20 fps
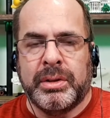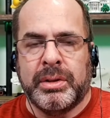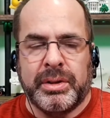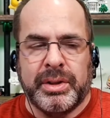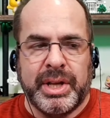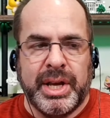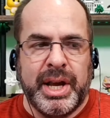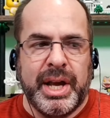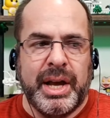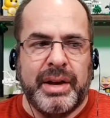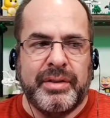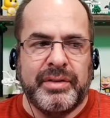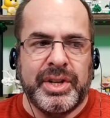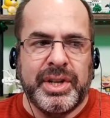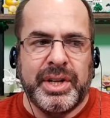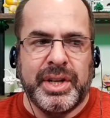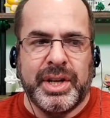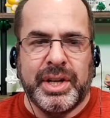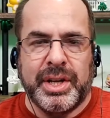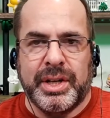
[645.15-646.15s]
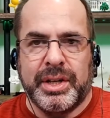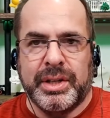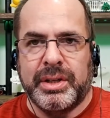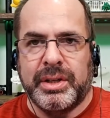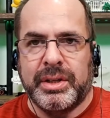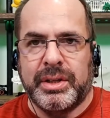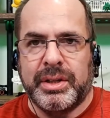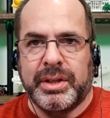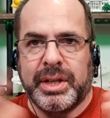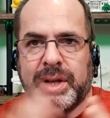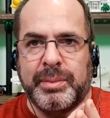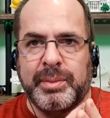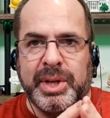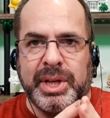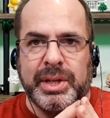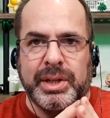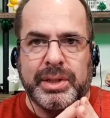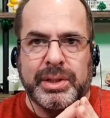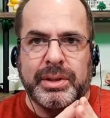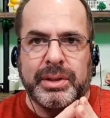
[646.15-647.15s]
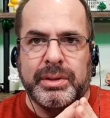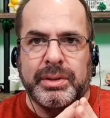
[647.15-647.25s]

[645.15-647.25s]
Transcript: they have a need, they meet.